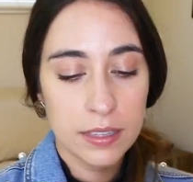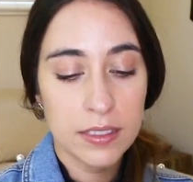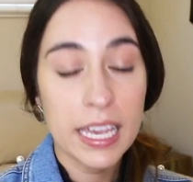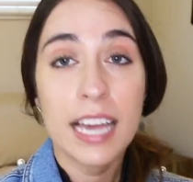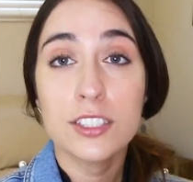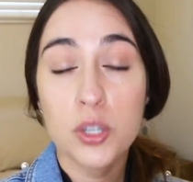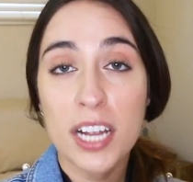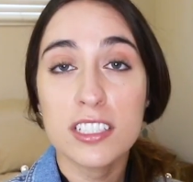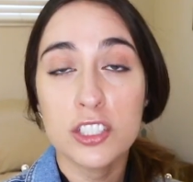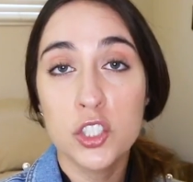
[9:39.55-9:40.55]
They
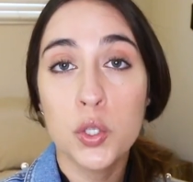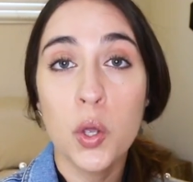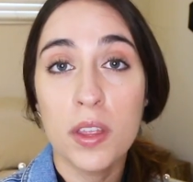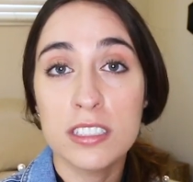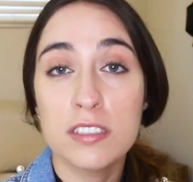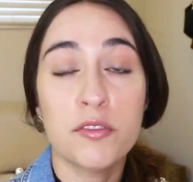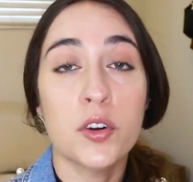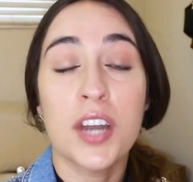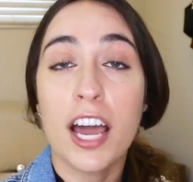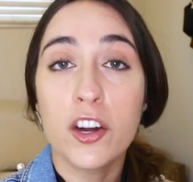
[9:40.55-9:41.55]
attract students
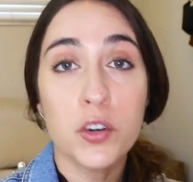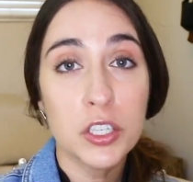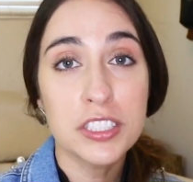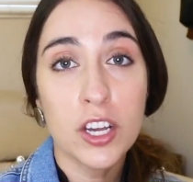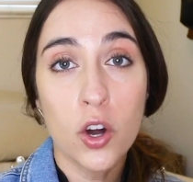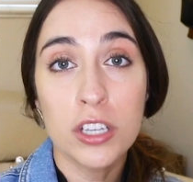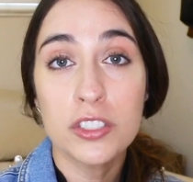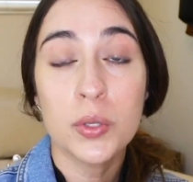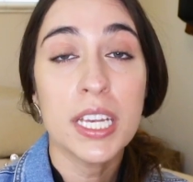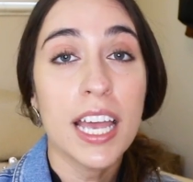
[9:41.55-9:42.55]
from across the
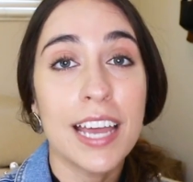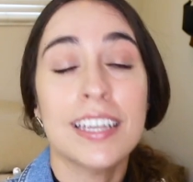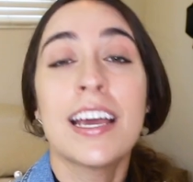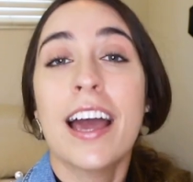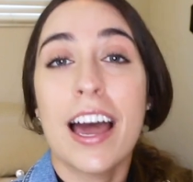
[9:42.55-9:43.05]
country and